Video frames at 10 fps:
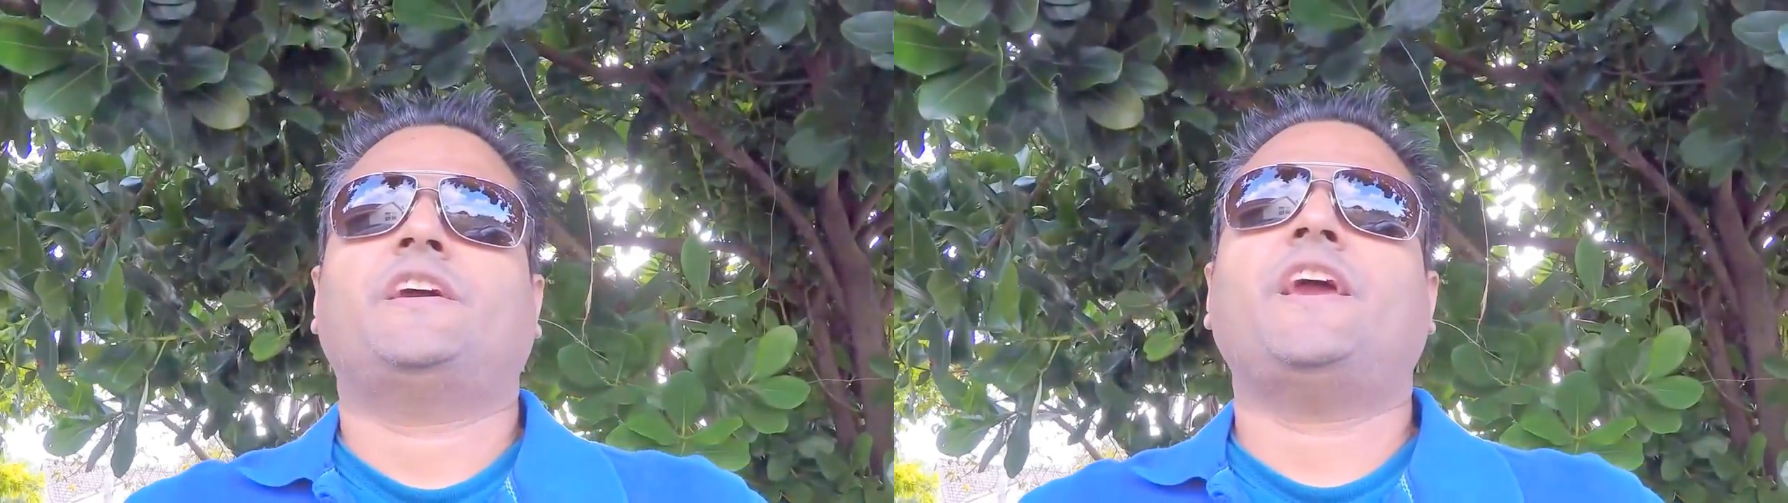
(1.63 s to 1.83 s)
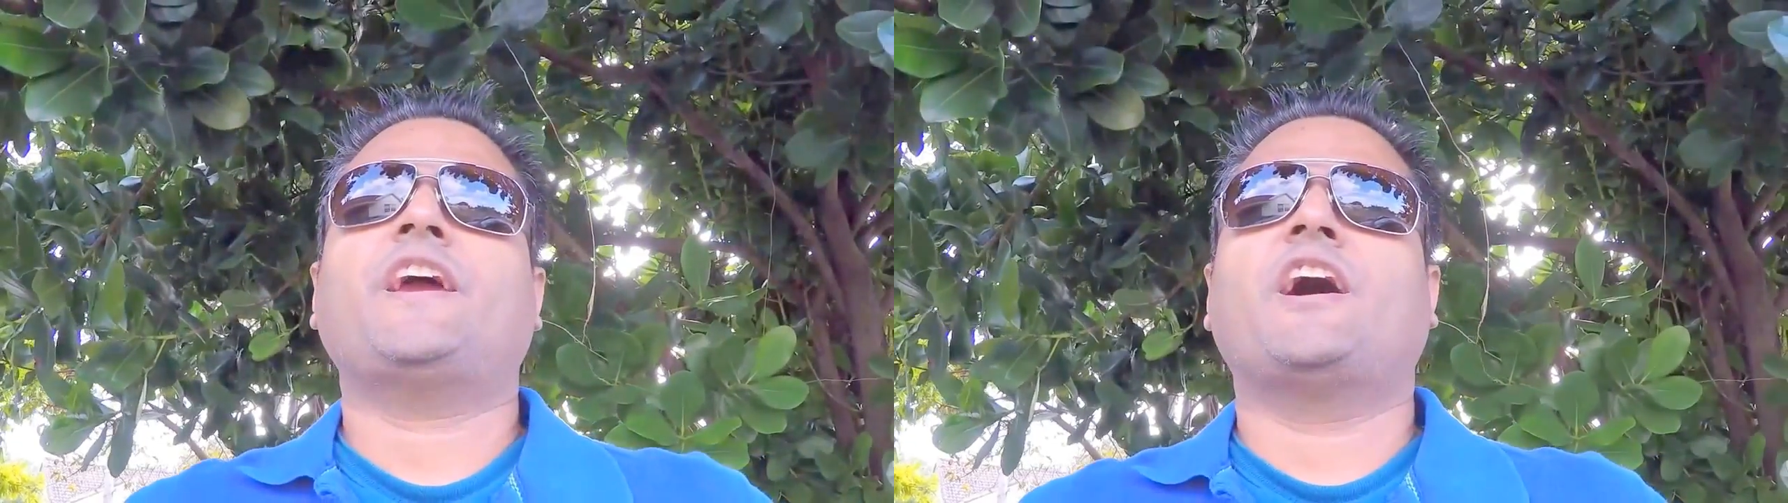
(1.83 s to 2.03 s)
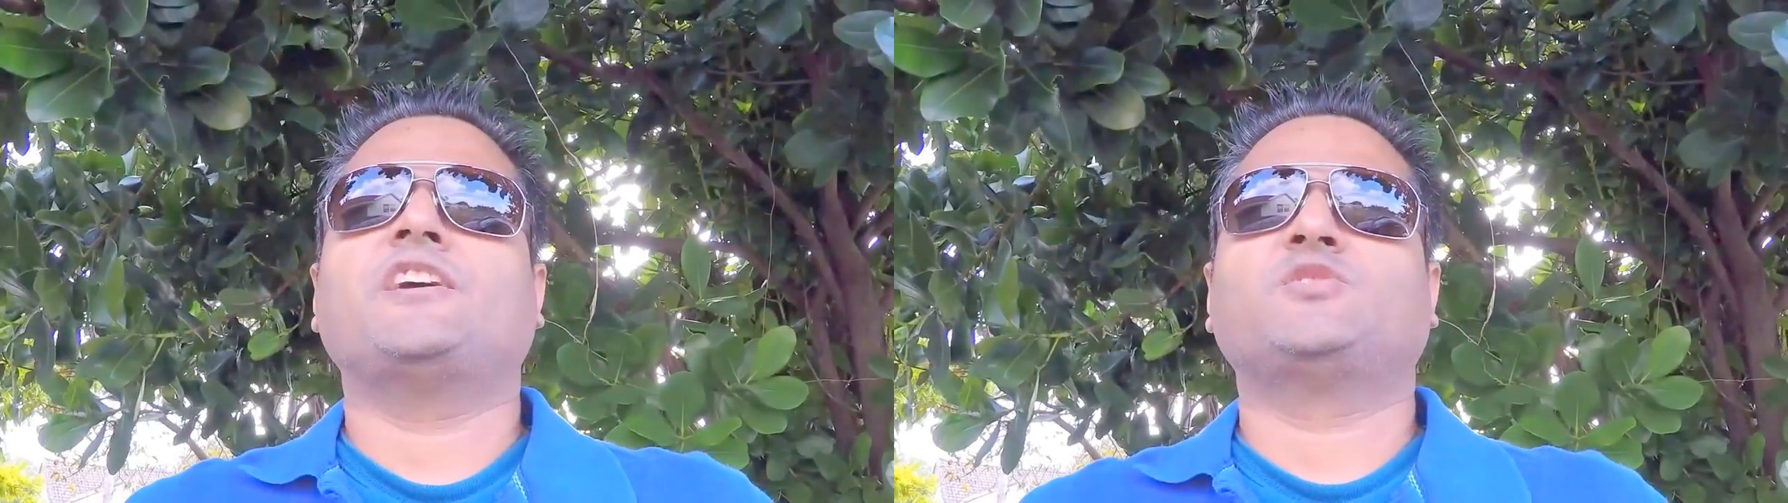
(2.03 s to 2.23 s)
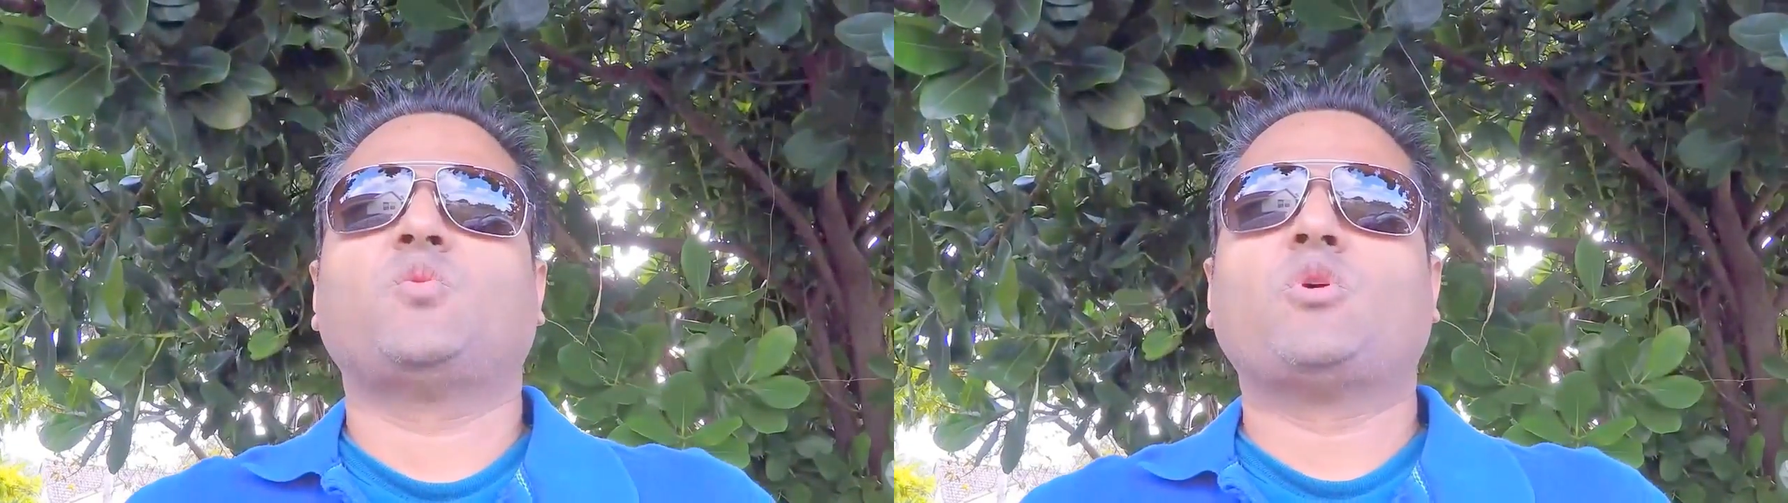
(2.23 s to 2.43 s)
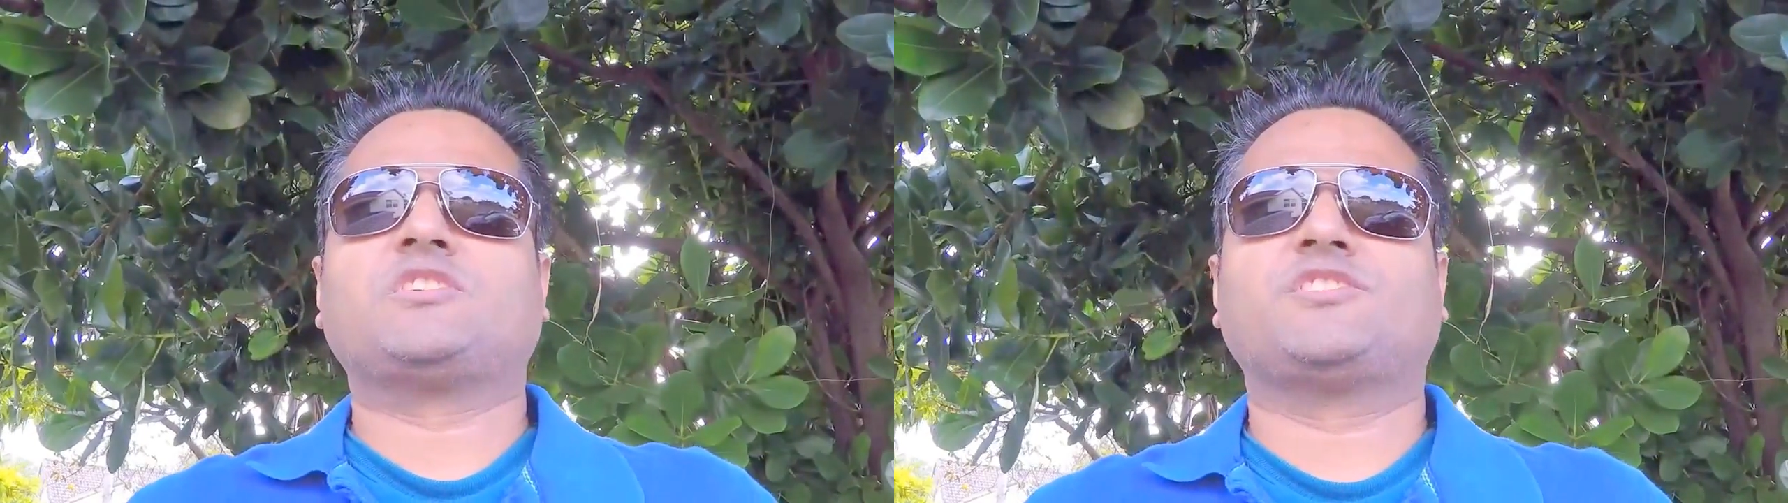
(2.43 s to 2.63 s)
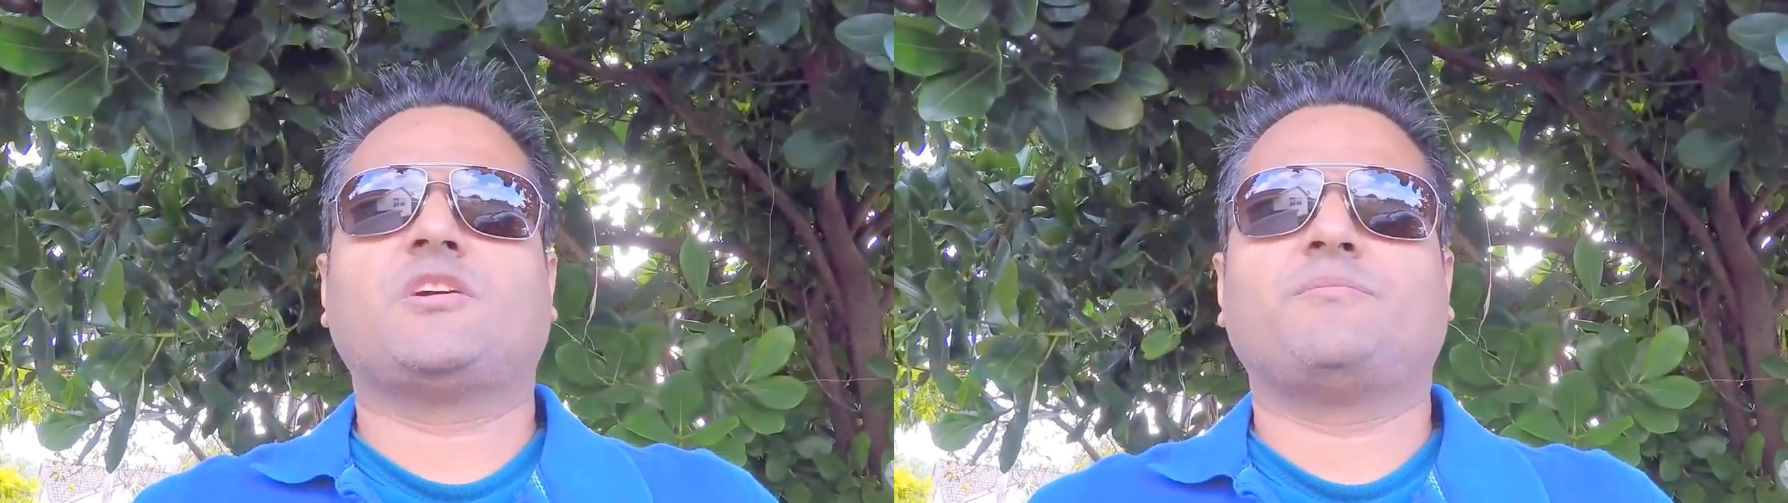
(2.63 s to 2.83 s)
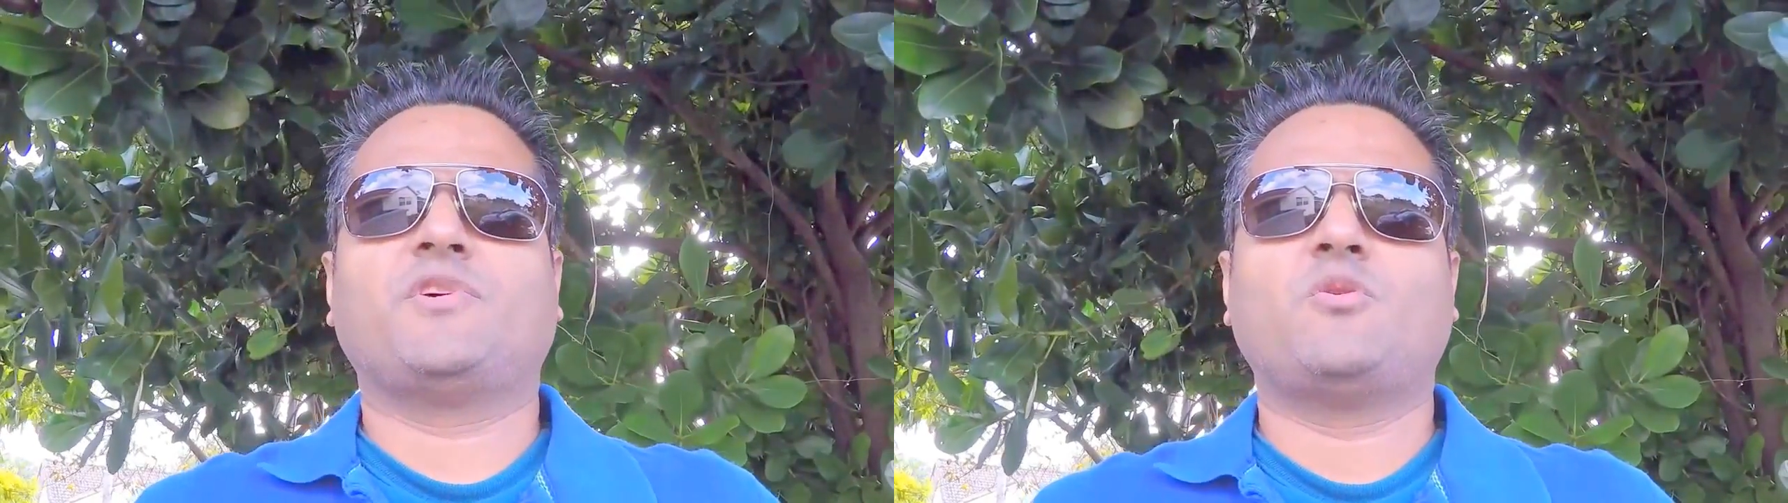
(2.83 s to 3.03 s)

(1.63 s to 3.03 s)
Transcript: Hey guys, what's up?